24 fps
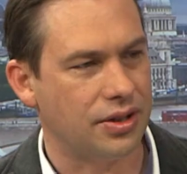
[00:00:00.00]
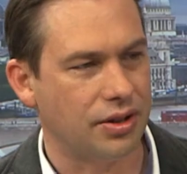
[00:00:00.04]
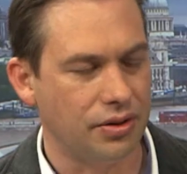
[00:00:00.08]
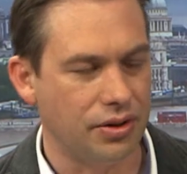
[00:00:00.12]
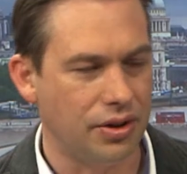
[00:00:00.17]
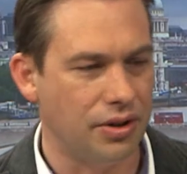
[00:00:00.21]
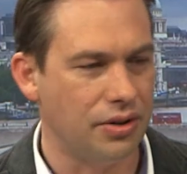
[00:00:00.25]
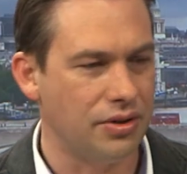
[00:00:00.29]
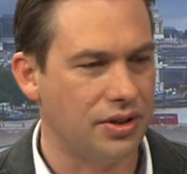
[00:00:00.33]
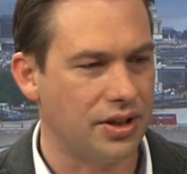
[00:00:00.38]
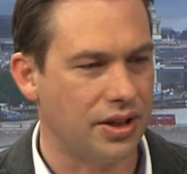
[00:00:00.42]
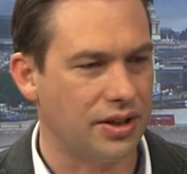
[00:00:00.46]
so
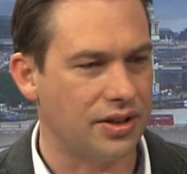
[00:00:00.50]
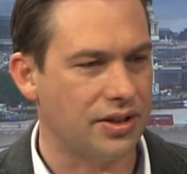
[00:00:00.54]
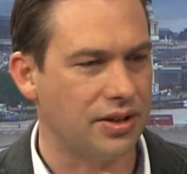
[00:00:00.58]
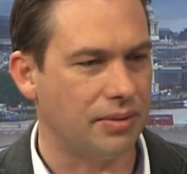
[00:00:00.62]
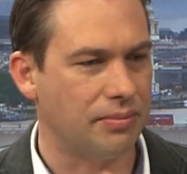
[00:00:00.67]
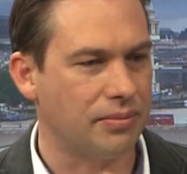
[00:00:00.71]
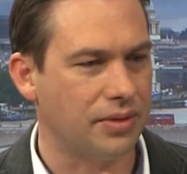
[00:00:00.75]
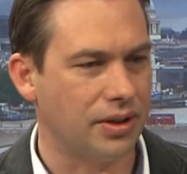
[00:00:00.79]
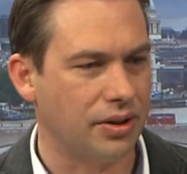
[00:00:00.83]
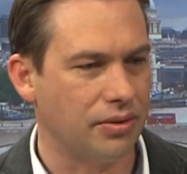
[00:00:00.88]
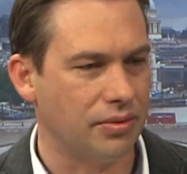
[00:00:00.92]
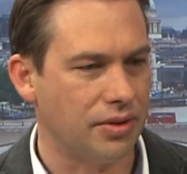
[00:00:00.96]
using
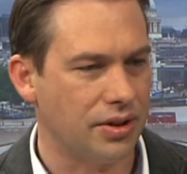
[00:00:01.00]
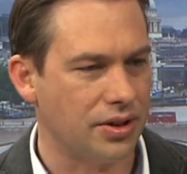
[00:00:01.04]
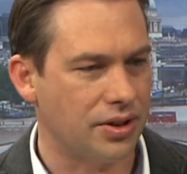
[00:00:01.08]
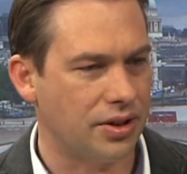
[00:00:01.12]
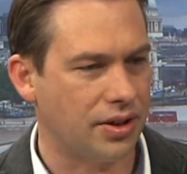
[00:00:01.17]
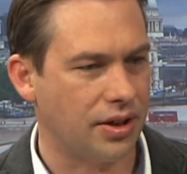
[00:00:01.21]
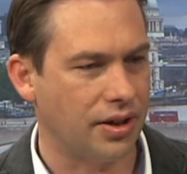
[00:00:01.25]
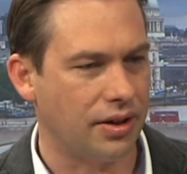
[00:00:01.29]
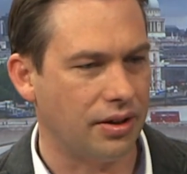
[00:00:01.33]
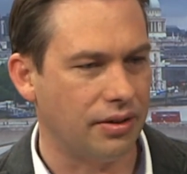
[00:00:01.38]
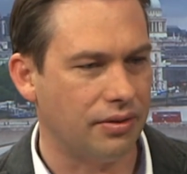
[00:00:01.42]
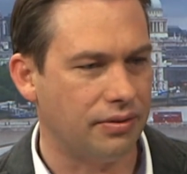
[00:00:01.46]
something
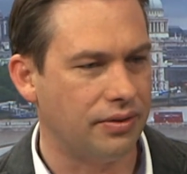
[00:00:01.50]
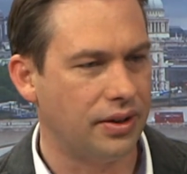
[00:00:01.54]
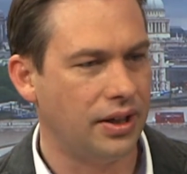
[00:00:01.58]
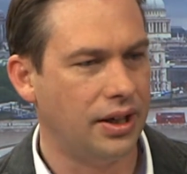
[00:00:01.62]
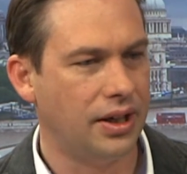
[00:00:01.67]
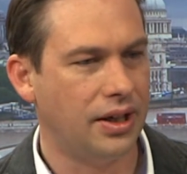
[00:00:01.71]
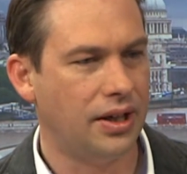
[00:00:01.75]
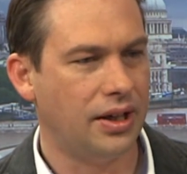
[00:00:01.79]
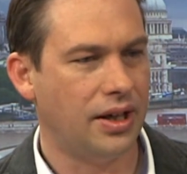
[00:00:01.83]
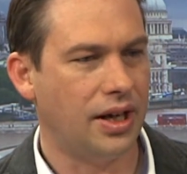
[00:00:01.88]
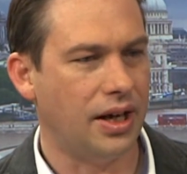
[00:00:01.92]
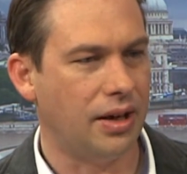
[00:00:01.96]
which kind of
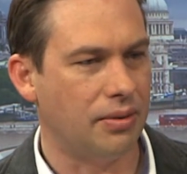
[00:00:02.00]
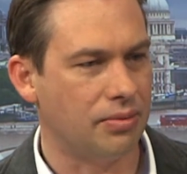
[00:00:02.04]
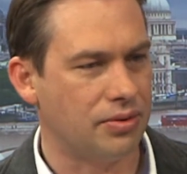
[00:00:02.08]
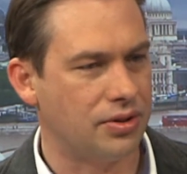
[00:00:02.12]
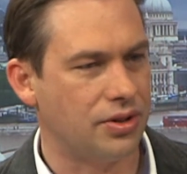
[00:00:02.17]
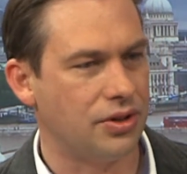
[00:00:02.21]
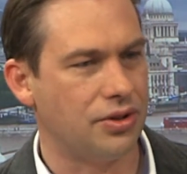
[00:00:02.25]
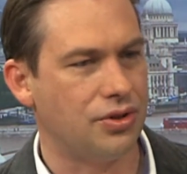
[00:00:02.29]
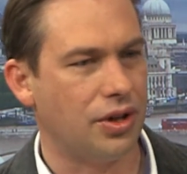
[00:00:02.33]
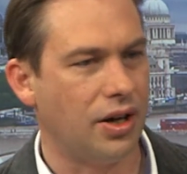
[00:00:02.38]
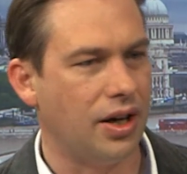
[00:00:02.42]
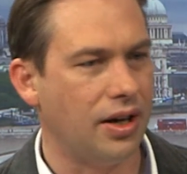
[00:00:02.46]
helps
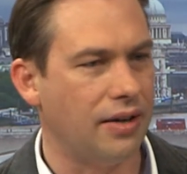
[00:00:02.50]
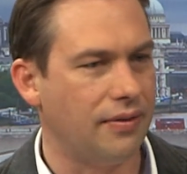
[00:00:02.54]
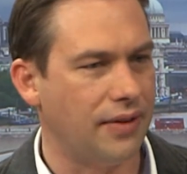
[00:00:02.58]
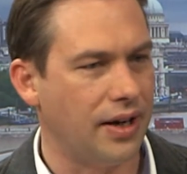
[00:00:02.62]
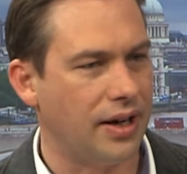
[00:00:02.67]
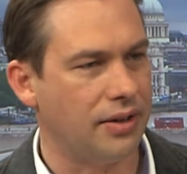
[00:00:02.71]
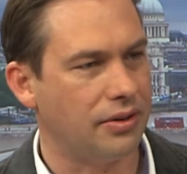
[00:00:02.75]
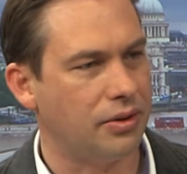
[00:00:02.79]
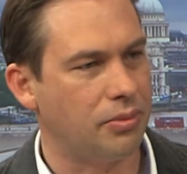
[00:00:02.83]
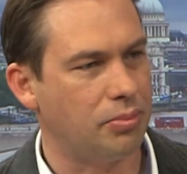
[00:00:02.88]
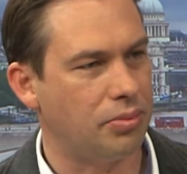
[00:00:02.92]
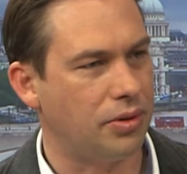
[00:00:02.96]
to drive
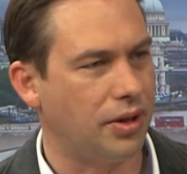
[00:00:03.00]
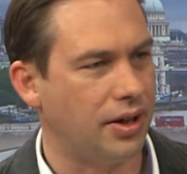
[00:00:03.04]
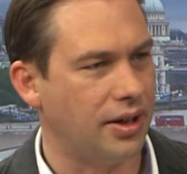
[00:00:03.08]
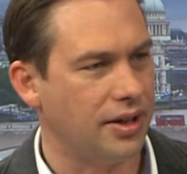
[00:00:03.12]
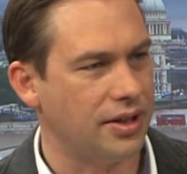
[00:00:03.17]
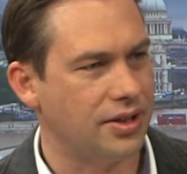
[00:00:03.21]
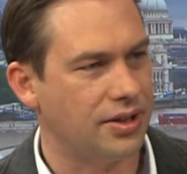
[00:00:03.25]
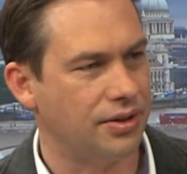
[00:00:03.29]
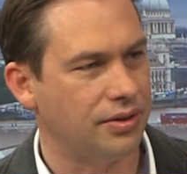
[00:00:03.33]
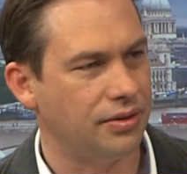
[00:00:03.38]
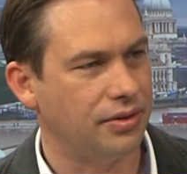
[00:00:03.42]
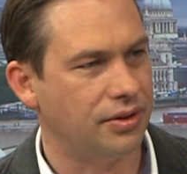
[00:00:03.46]
out the
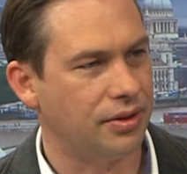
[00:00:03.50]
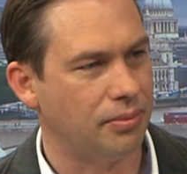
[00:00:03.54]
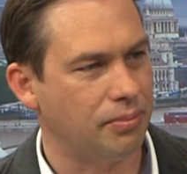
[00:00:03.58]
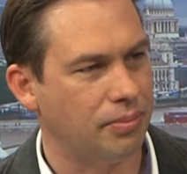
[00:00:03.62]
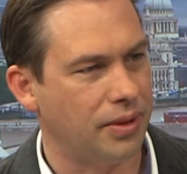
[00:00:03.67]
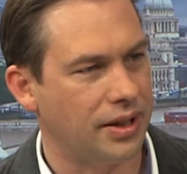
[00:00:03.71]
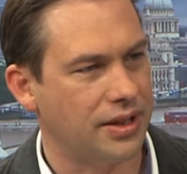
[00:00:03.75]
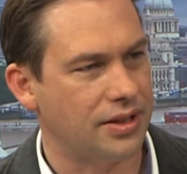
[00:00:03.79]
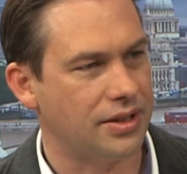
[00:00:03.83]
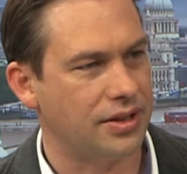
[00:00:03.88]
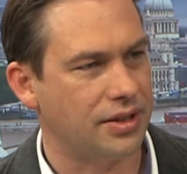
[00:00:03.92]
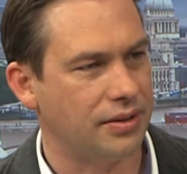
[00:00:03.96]
price through
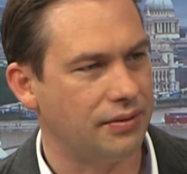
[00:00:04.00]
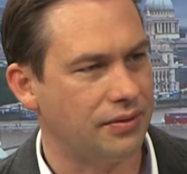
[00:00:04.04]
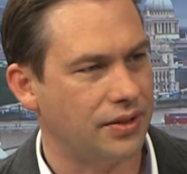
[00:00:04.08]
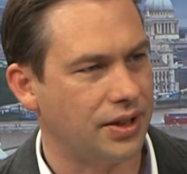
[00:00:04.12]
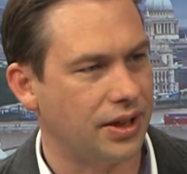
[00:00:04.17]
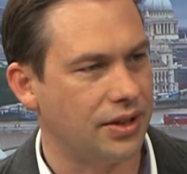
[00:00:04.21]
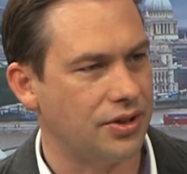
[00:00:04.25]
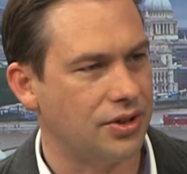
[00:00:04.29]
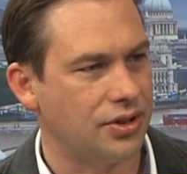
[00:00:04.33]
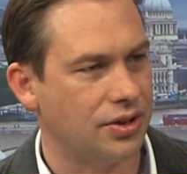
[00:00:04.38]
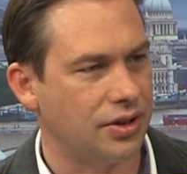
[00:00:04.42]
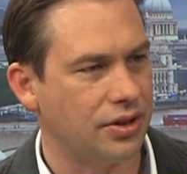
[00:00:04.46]
competitive
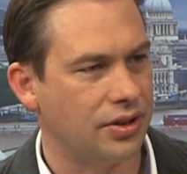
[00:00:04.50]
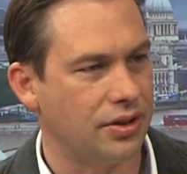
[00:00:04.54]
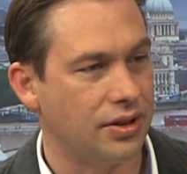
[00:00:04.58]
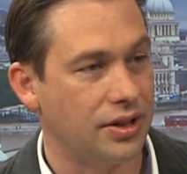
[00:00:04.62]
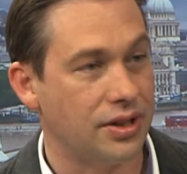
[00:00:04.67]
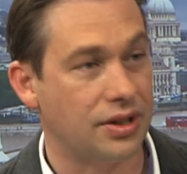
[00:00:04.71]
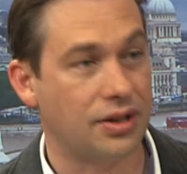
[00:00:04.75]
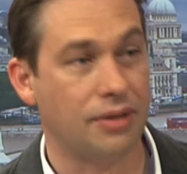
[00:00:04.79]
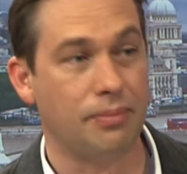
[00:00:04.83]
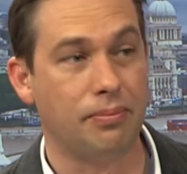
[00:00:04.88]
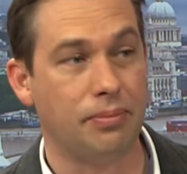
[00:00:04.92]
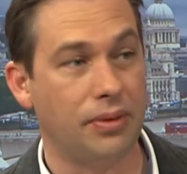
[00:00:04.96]
tension,
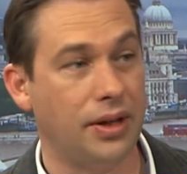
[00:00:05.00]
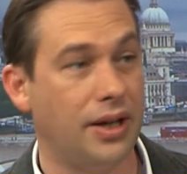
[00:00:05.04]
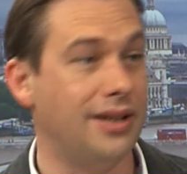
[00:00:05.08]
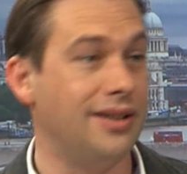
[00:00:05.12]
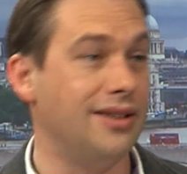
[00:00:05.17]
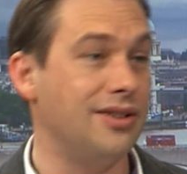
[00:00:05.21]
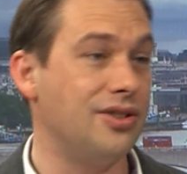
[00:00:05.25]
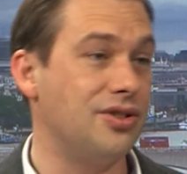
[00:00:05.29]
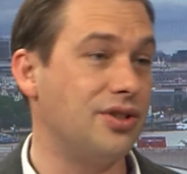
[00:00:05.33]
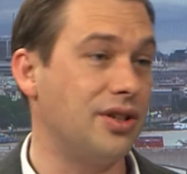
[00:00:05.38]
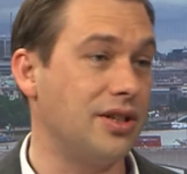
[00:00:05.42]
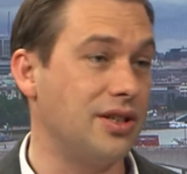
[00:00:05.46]
is
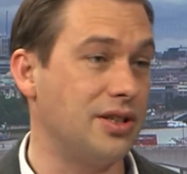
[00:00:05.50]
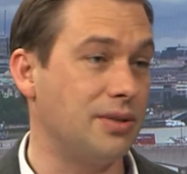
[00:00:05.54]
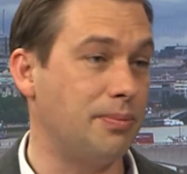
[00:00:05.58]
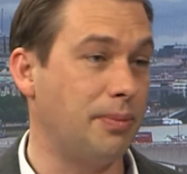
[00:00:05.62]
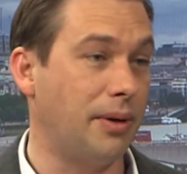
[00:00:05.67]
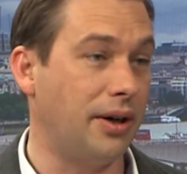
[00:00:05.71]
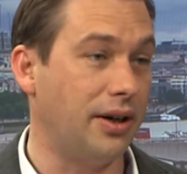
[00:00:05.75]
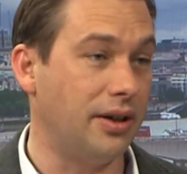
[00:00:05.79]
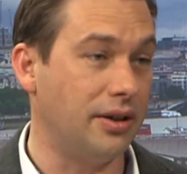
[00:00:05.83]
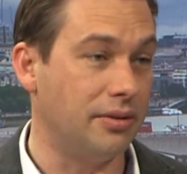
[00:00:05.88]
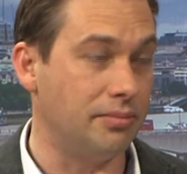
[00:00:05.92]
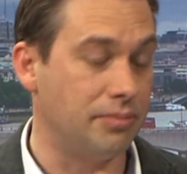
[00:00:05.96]
compliant and
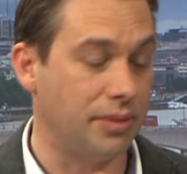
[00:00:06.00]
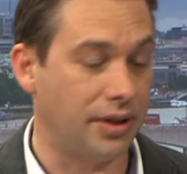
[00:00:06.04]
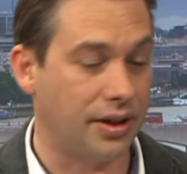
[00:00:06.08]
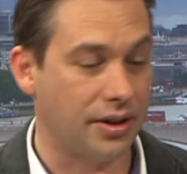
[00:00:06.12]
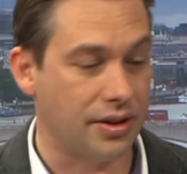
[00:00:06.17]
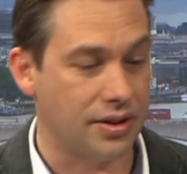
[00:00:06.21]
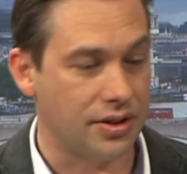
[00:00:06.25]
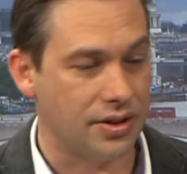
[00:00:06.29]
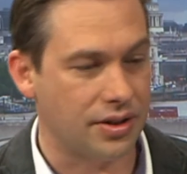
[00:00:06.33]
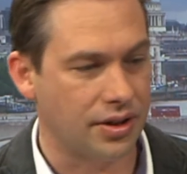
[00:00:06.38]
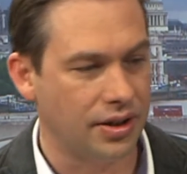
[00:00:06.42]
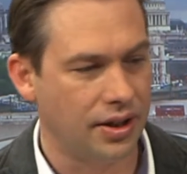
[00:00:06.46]
transparent
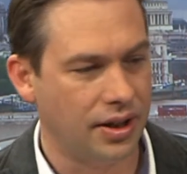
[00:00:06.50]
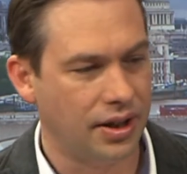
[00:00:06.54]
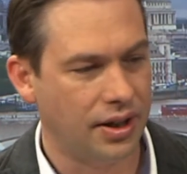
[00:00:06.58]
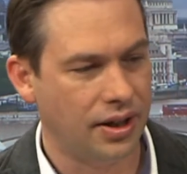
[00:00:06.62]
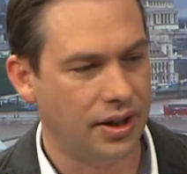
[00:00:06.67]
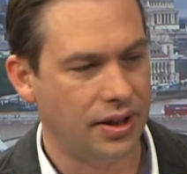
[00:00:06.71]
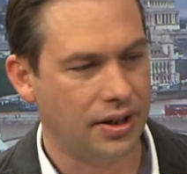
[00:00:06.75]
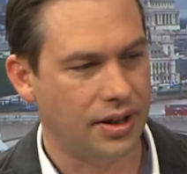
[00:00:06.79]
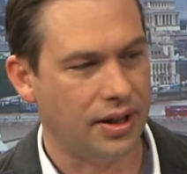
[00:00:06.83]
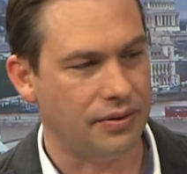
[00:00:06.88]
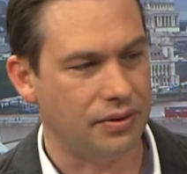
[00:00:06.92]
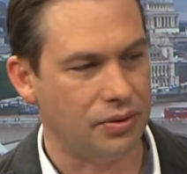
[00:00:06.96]
because
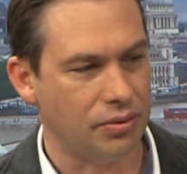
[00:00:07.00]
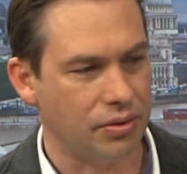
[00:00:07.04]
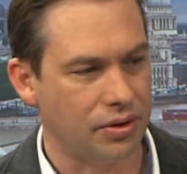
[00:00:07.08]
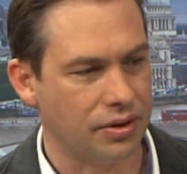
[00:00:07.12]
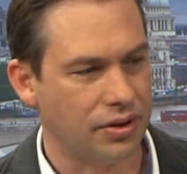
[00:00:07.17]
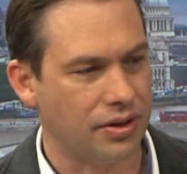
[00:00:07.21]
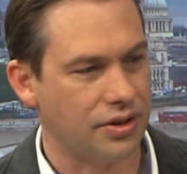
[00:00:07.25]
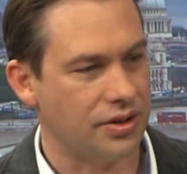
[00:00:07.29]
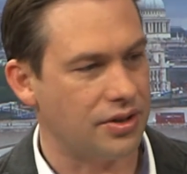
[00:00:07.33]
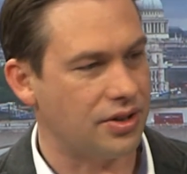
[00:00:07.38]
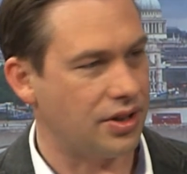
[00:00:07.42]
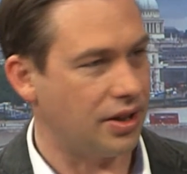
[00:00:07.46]

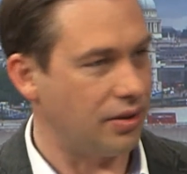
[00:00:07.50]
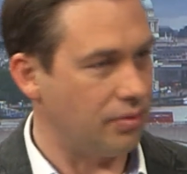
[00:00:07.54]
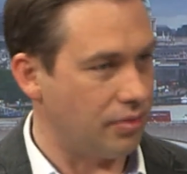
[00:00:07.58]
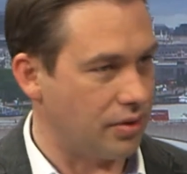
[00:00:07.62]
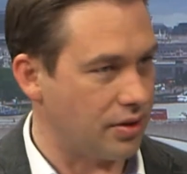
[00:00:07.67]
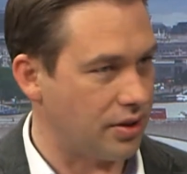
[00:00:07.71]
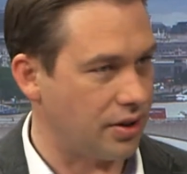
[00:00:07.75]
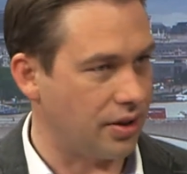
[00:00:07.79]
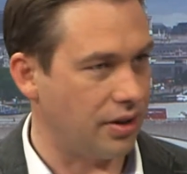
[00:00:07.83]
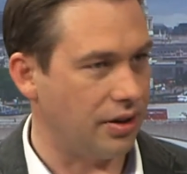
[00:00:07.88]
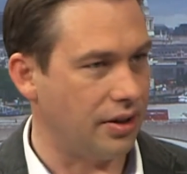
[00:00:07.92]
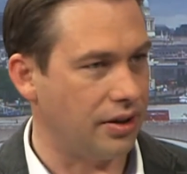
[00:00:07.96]
everyone can see
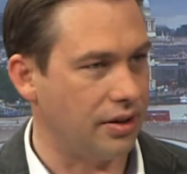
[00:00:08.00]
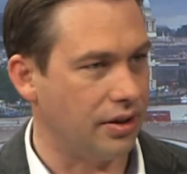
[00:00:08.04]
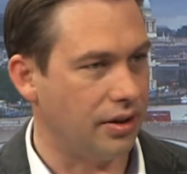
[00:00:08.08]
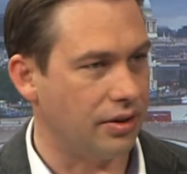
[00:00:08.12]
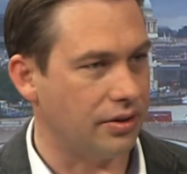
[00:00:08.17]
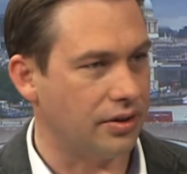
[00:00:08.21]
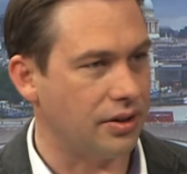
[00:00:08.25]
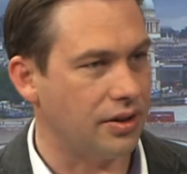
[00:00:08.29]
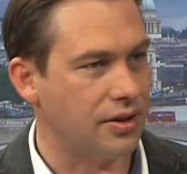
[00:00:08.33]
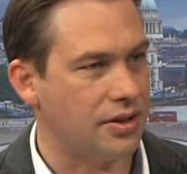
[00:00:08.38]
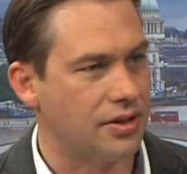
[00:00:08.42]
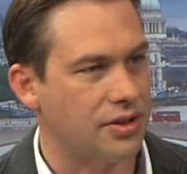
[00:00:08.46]
what's going
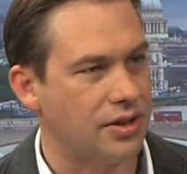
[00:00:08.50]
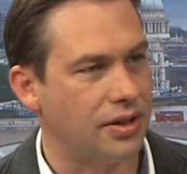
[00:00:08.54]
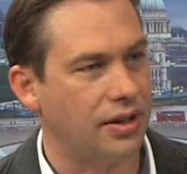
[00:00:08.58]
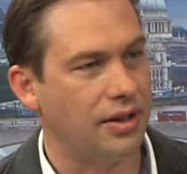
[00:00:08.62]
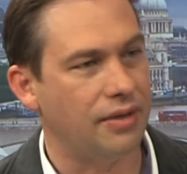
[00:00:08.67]
on and there's an